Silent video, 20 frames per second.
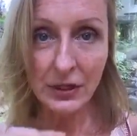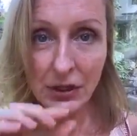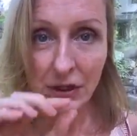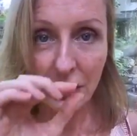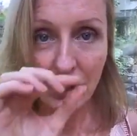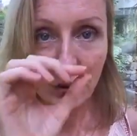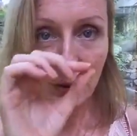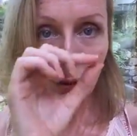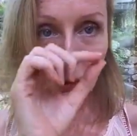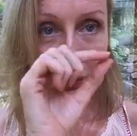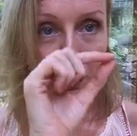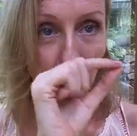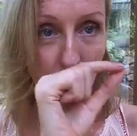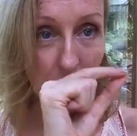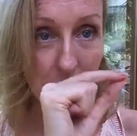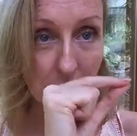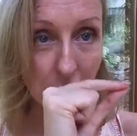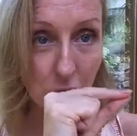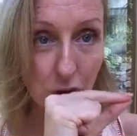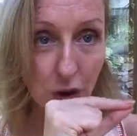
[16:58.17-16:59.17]
to
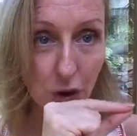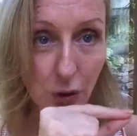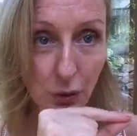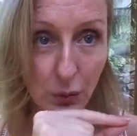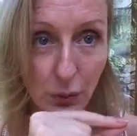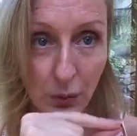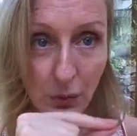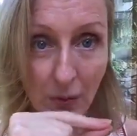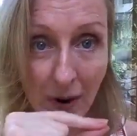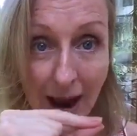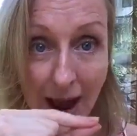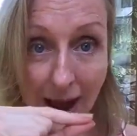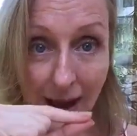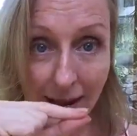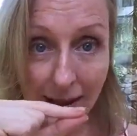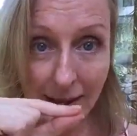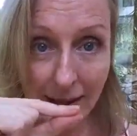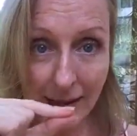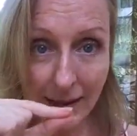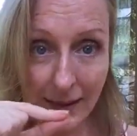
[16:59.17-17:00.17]

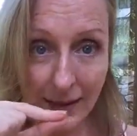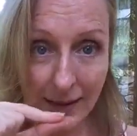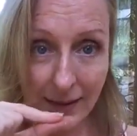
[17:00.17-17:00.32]
track